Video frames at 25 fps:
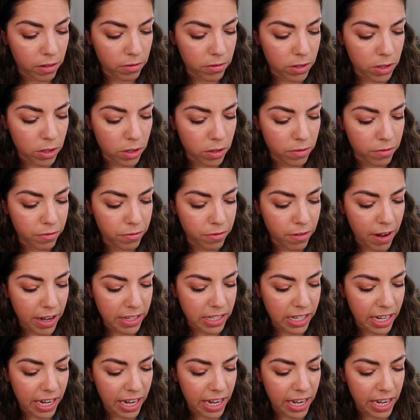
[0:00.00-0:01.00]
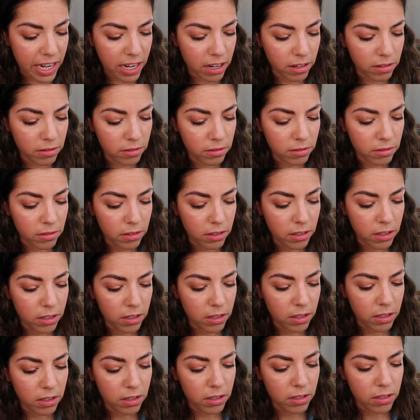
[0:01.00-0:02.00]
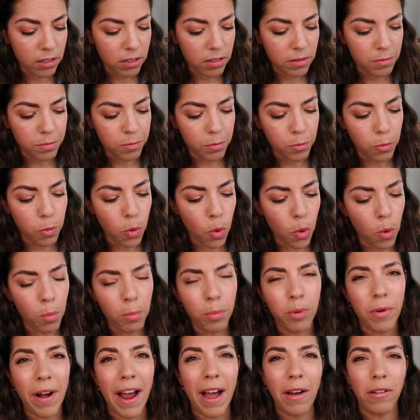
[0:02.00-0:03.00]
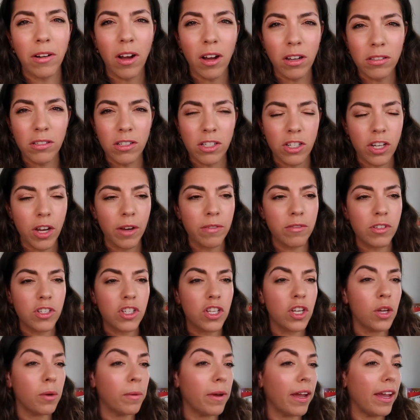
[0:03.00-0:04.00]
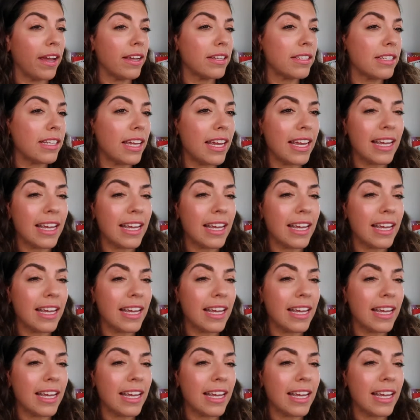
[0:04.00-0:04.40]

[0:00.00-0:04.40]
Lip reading: sort of ready, warm brown undertone to it.